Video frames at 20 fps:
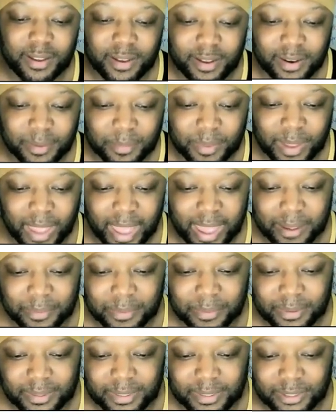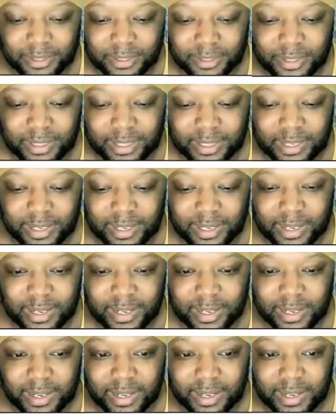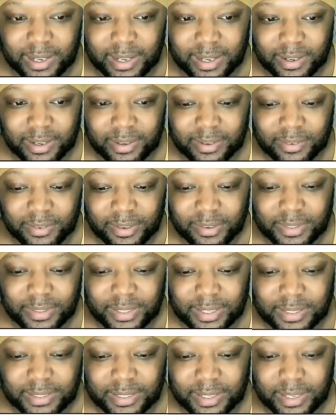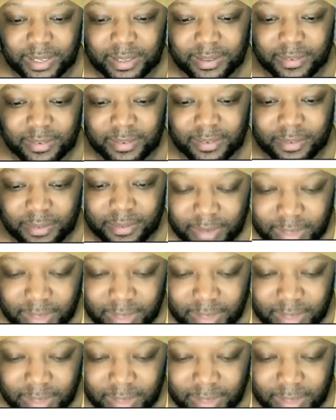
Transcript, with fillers: you're going to be able to uh, what was I saying?